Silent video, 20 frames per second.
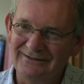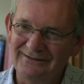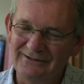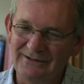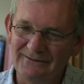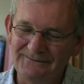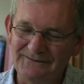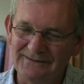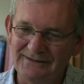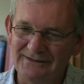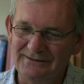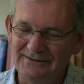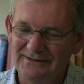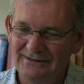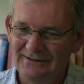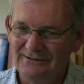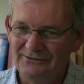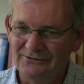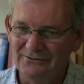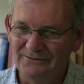And often
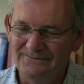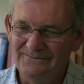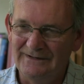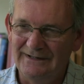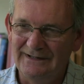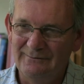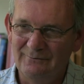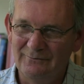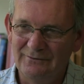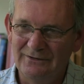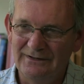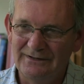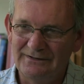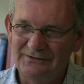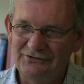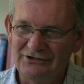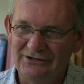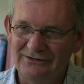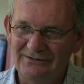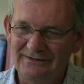you'll find work
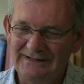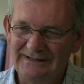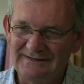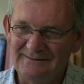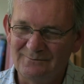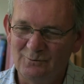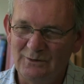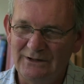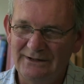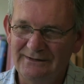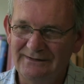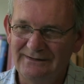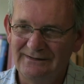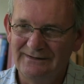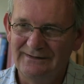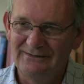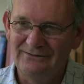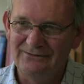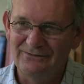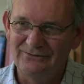generally has one
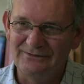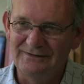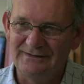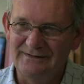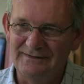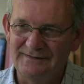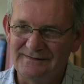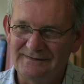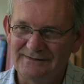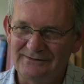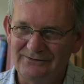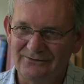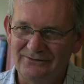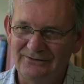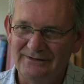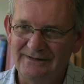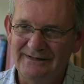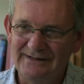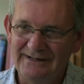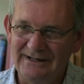audience
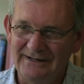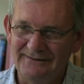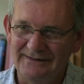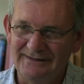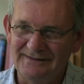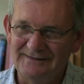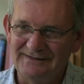or the other.